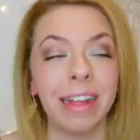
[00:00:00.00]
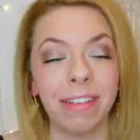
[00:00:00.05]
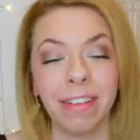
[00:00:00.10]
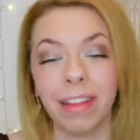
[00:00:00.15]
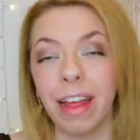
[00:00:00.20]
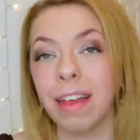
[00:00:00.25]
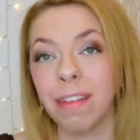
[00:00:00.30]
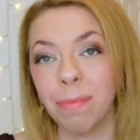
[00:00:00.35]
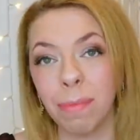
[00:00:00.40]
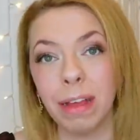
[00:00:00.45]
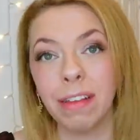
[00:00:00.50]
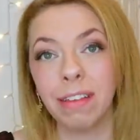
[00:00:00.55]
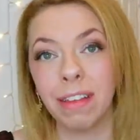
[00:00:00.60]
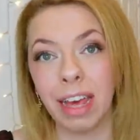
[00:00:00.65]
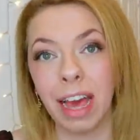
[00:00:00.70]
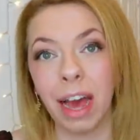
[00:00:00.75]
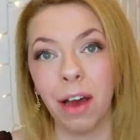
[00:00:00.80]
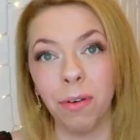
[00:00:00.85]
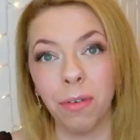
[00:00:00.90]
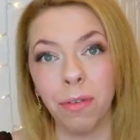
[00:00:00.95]
So that's
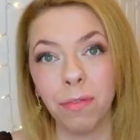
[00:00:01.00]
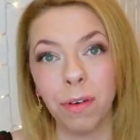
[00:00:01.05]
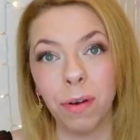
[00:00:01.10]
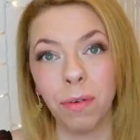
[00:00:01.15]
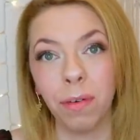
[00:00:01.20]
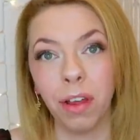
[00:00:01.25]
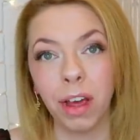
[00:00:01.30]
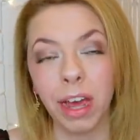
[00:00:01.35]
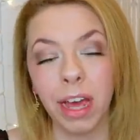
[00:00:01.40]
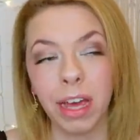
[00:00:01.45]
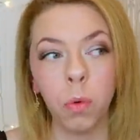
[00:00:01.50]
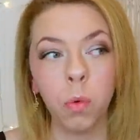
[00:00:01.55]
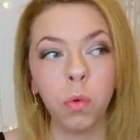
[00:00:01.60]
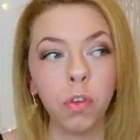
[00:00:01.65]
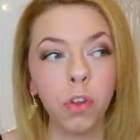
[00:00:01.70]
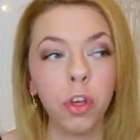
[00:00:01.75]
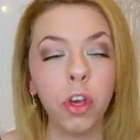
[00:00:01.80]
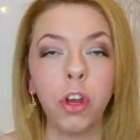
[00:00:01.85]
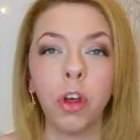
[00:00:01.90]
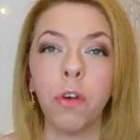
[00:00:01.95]
basically how it would feel like.
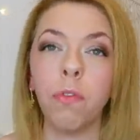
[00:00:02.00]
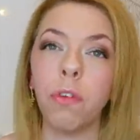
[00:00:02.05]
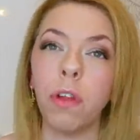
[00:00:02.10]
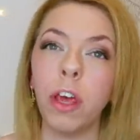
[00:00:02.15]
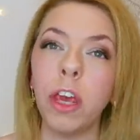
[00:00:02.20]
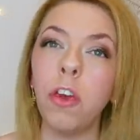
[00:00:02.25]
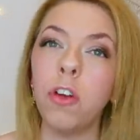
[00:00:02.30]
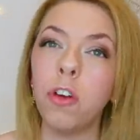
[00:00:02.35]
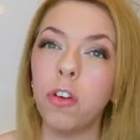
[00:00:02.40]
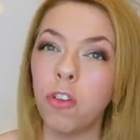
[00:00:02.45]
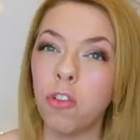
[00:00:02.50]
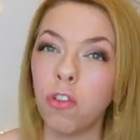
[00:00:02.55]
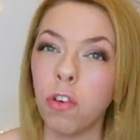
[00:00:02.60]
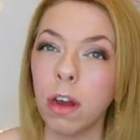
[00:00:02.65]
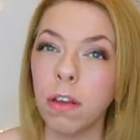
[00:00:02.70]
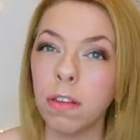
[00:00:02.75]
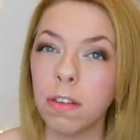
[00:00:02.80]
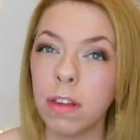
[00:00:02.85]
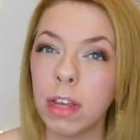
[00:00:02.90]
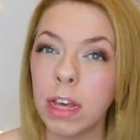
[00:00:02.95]
Also, you don't feel like you can
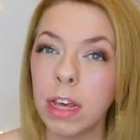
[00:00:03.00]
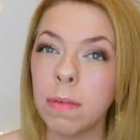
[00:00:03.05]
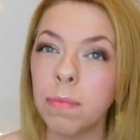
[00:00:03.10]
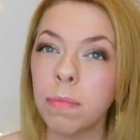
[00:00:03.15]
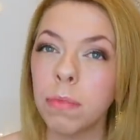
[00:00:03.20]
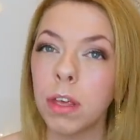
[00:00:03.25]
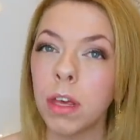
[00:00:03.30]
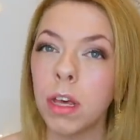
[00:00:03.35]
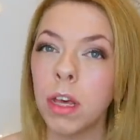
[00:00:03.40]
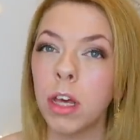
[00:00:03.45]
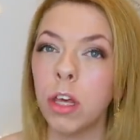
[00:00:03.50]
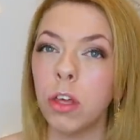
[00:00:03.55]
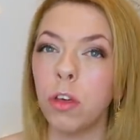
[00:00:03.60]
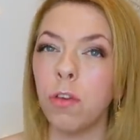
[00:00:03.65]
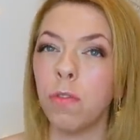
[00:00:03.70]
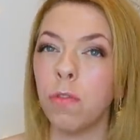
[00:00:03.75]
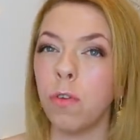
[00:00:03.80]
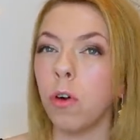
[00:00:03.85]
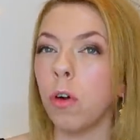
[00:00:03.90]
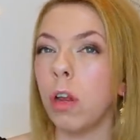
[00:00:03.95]
trust it.
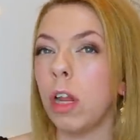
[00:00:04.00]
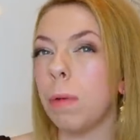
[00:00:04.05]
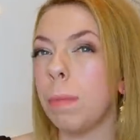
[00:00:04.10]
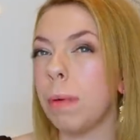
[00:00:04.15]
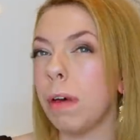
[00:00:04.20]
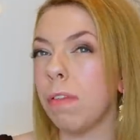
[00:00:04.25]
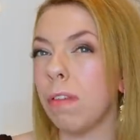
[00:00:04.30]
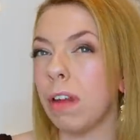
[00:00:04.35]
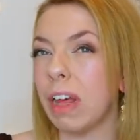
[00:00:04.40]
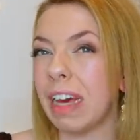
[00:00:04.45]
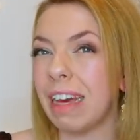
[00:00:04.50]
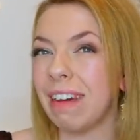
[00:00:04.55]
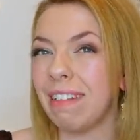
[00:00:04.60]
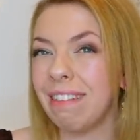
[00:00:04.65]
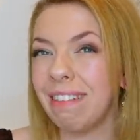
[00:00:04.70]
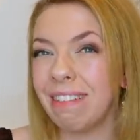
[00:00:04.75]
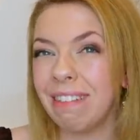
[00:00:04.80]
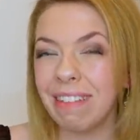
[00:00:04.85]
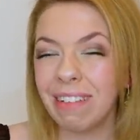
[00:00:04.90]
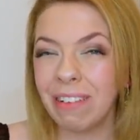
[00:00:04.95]
You feel a little bit of like,
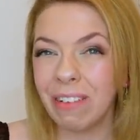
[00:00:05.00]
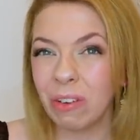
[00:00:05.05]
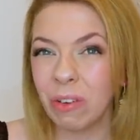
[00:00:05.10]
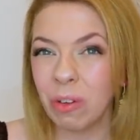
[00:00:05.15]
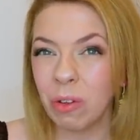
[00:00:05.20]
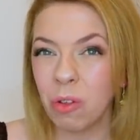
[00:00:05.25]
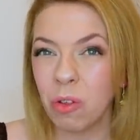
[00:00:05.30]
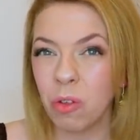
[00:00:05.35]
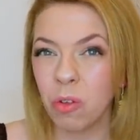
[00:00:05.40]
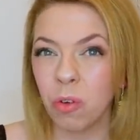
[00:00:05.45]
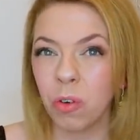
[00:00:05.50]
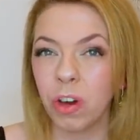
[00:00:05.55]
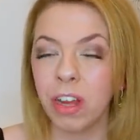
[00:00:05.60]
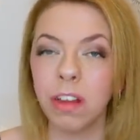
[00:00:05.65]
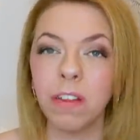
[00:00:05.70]
oh, I'm not too sure.